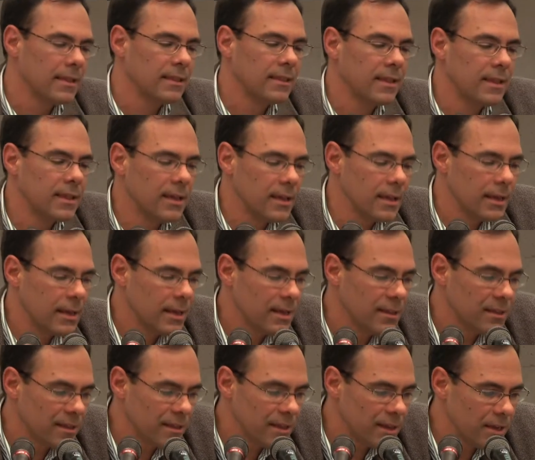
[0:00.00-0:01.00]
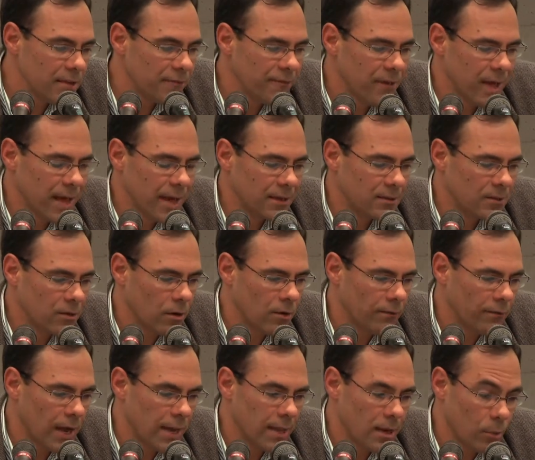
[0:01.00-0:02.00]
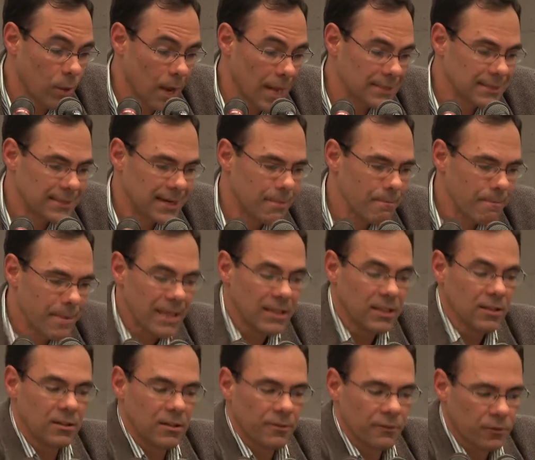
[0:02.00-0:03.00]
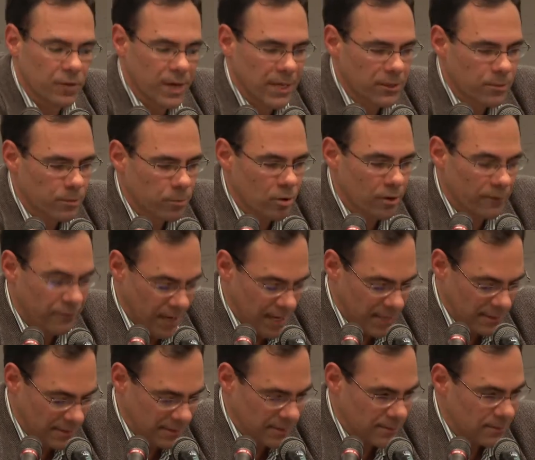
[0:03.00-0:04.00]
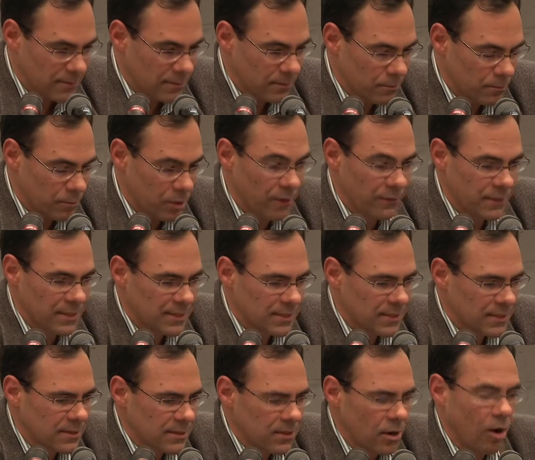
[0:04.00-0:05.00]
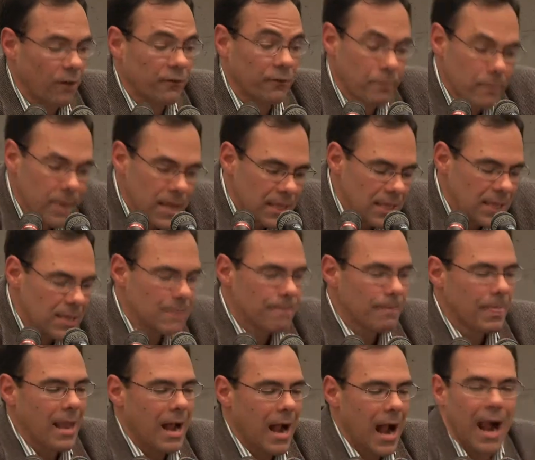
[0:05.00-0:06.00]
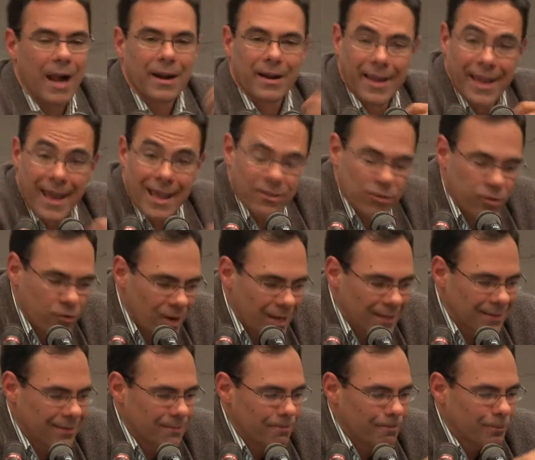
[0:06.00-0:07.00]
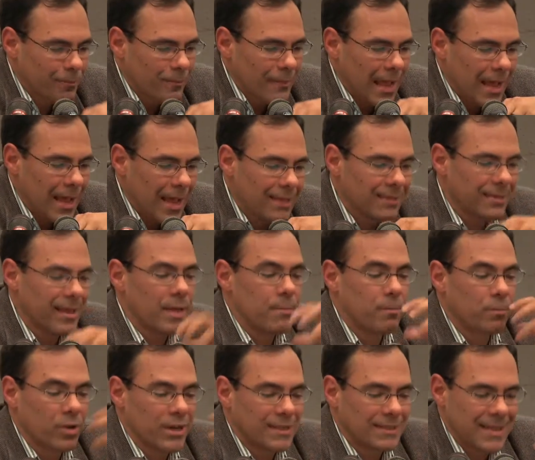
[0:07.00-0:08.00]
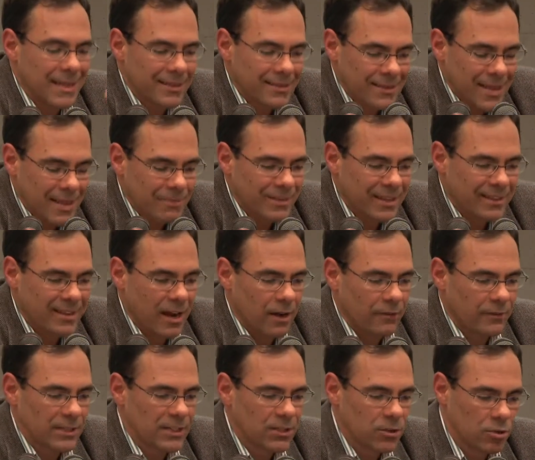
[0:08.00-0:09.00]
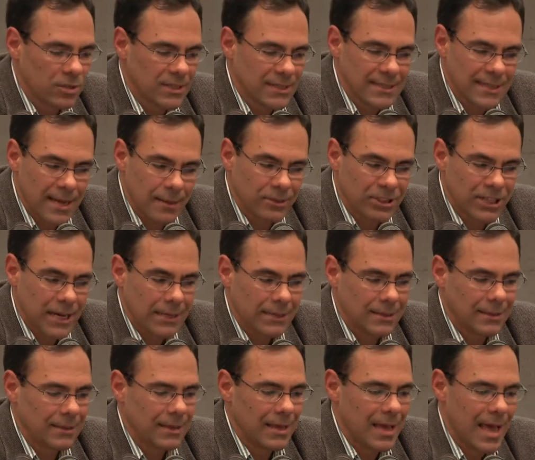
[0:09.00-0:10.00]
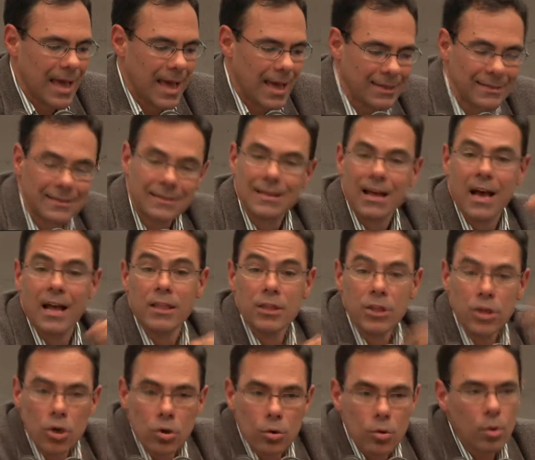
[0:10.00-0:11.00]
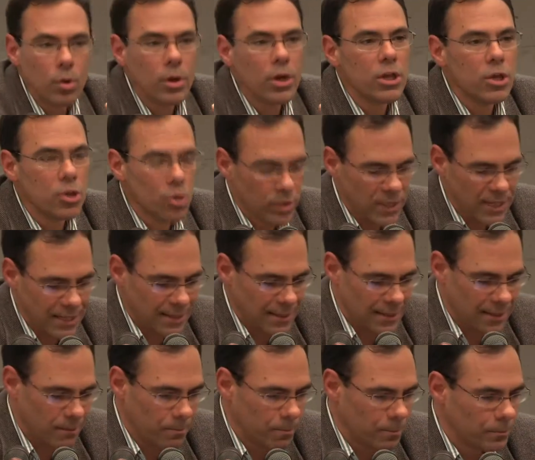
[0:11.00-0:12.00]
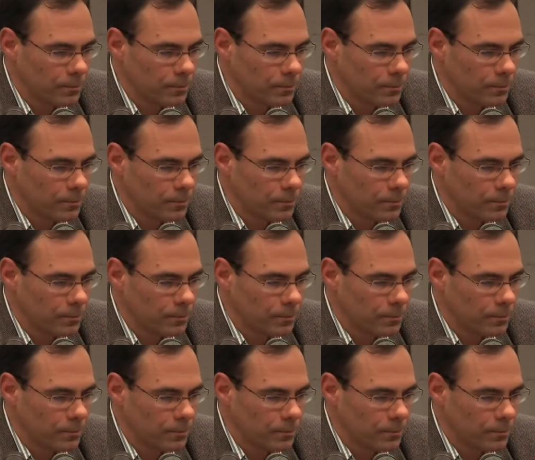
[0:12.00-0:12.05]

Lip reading: in the effect of ayahuasca, many different provinces of meaning are gathered, and they present themselves to the subject as a new unity.